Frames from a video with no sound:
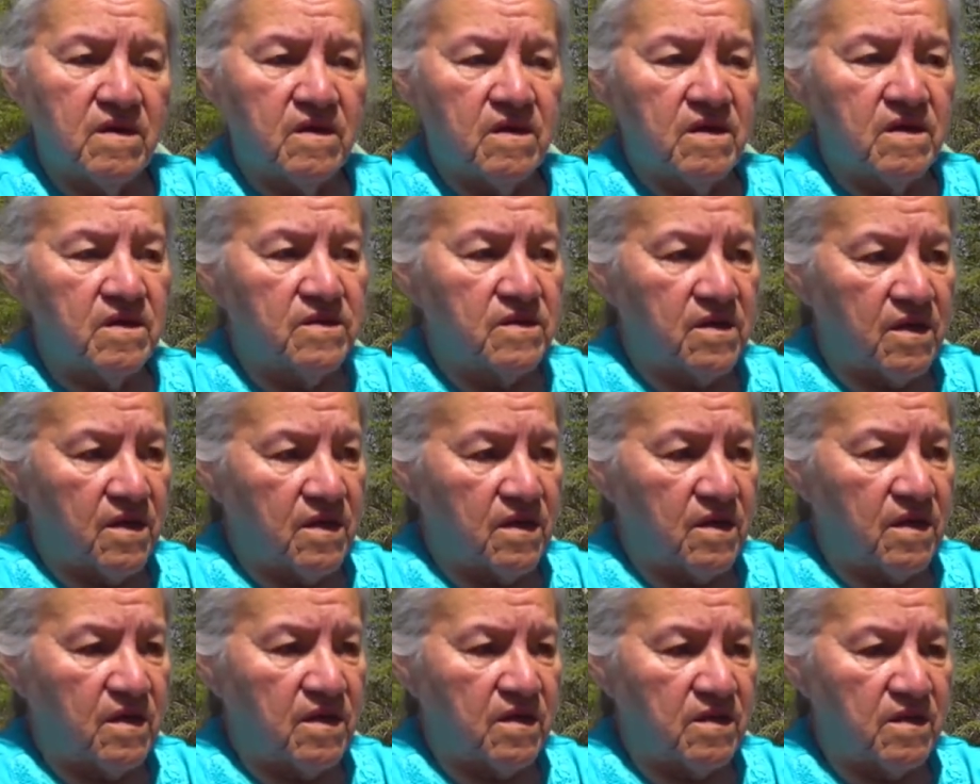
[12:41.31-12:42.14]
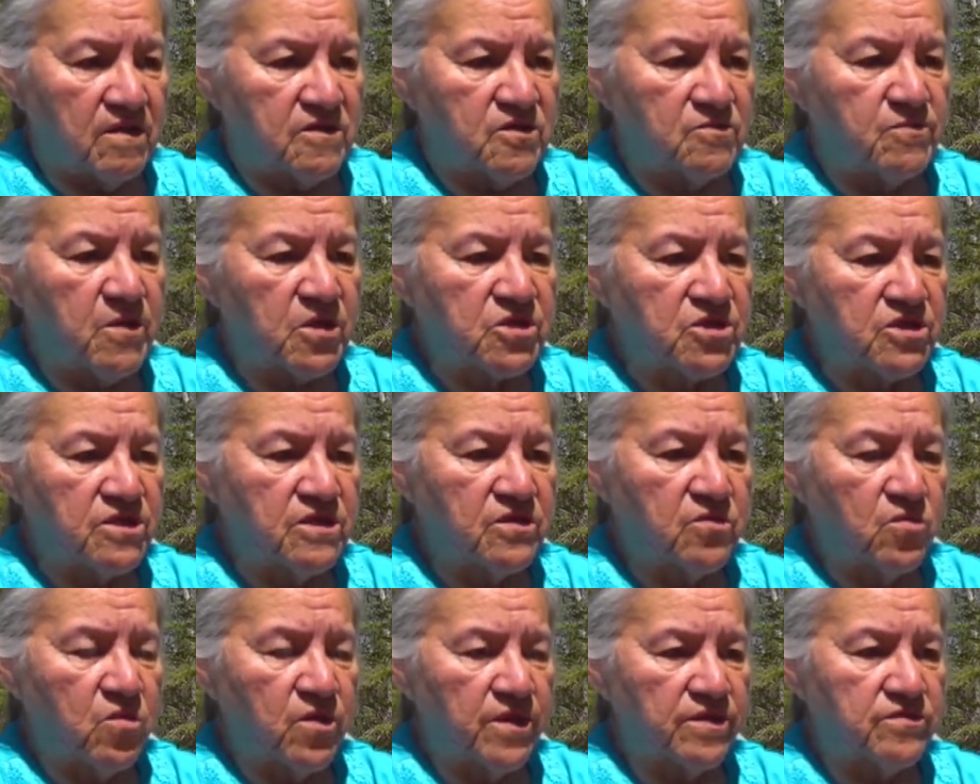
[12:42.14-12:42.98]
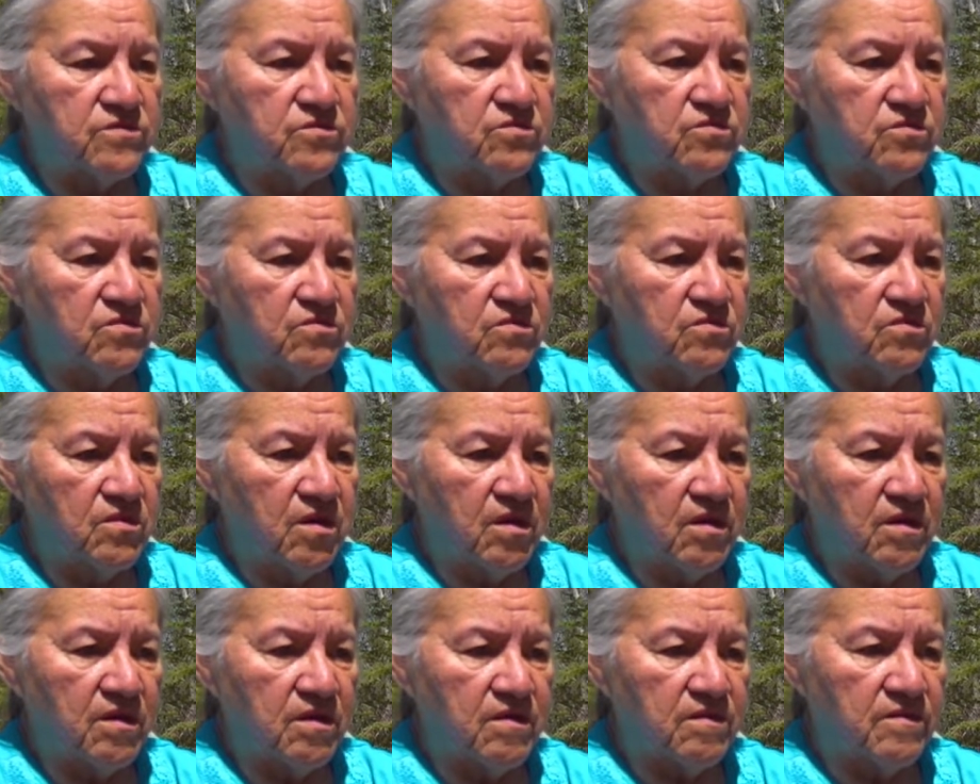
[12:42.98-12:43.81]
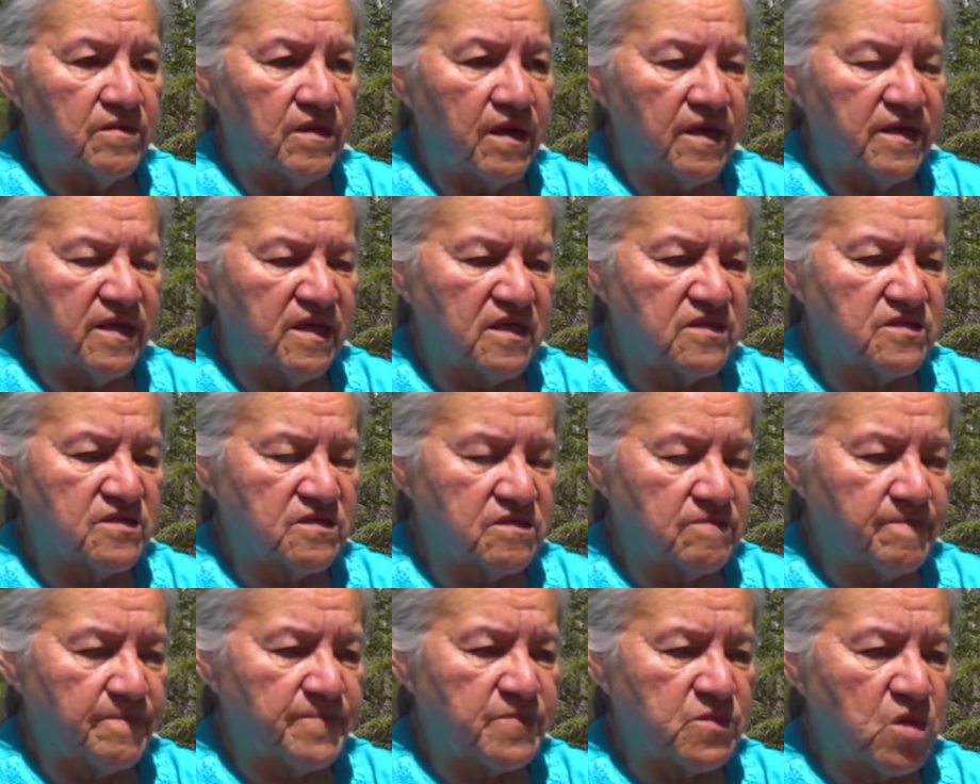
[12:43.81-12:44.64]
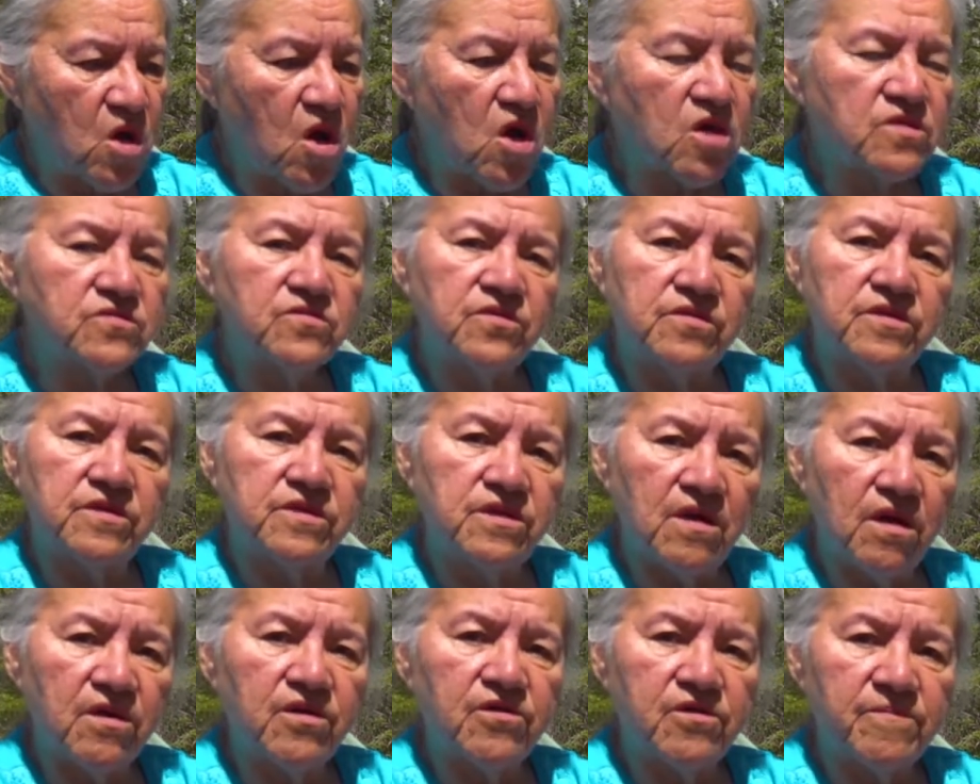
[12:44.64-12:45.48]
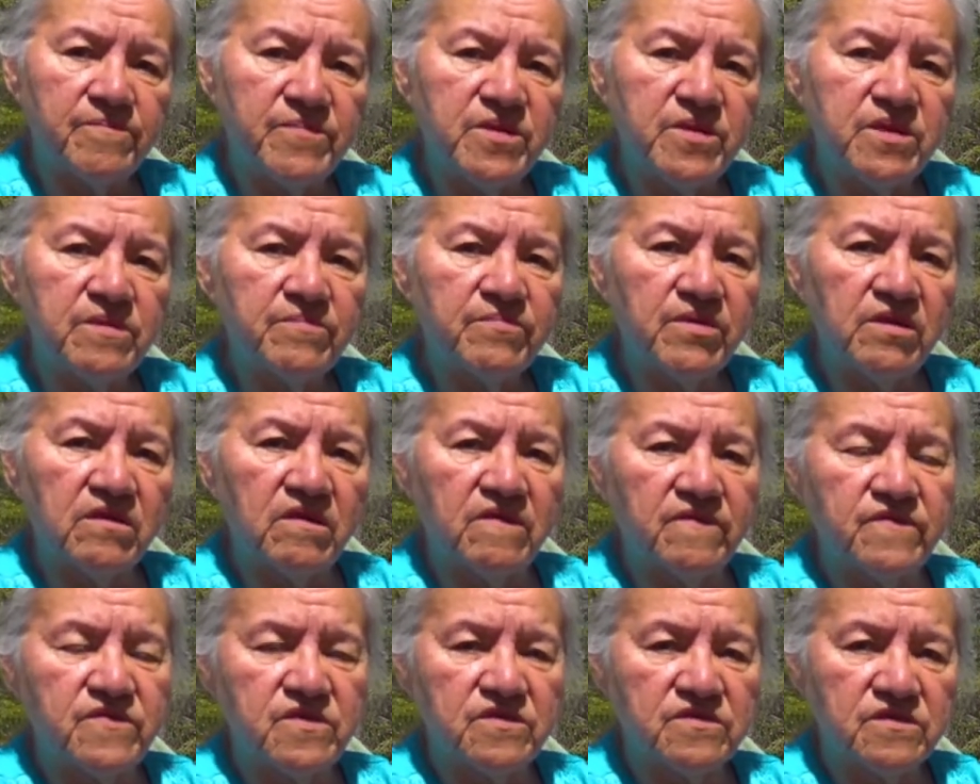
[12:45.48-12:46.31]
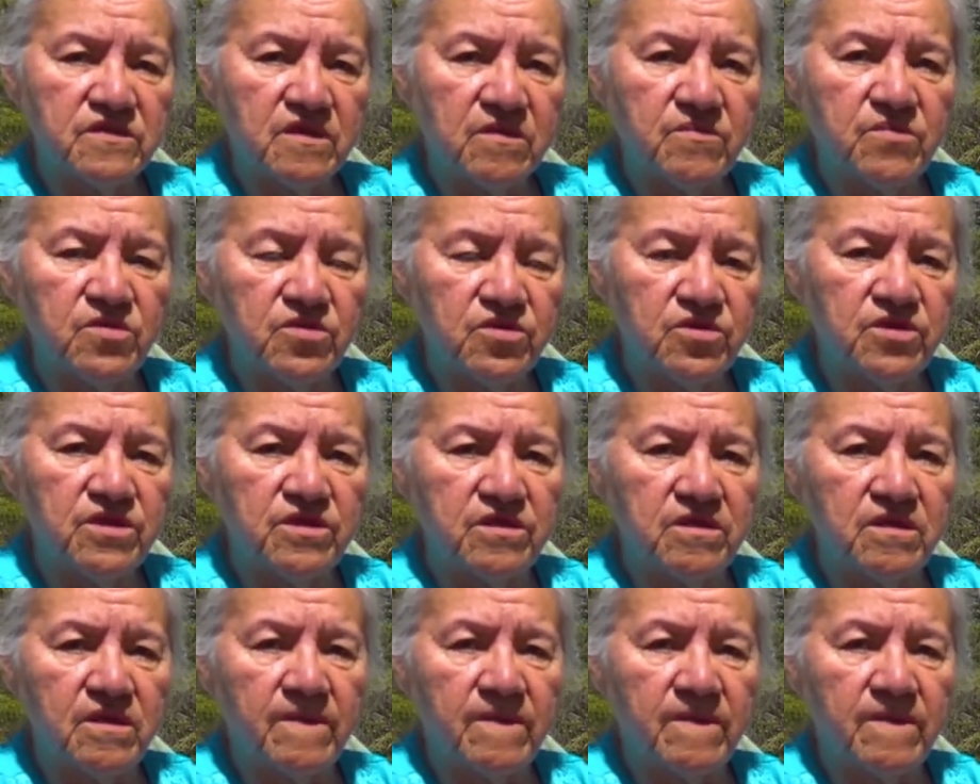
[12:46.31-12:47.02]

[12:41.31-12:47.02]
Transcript: And I especially want to, talk to the younger people of this community,